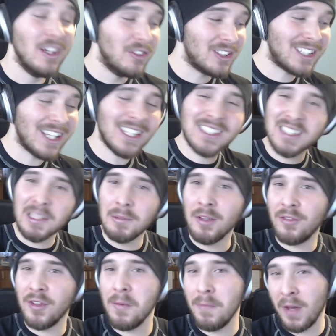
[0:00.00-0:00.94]
This had some
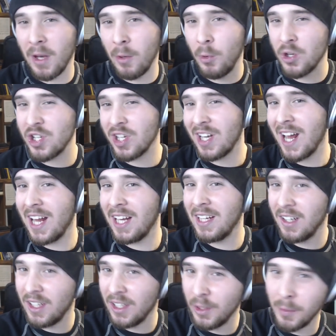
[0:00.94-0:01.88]
of it, but I wish it
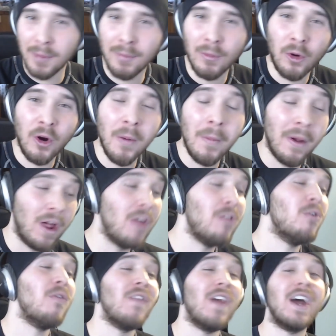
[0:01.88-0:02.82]
had a little bit more. But
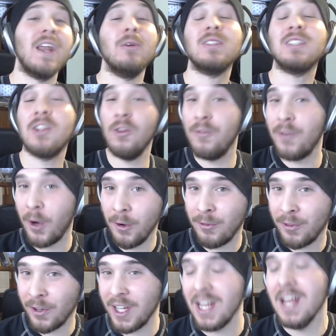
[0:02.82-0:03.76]
other than that, it was still very
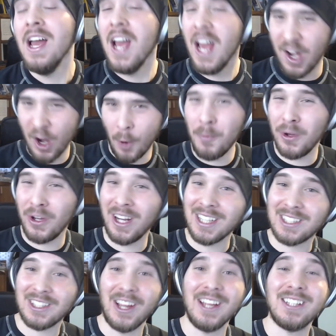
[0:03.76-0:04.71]
funny, and I hope you
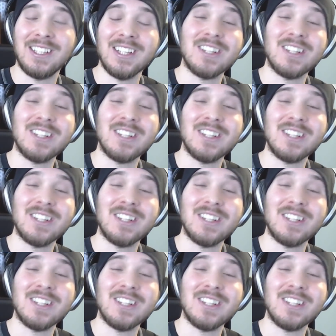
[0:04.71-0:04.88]
guys liked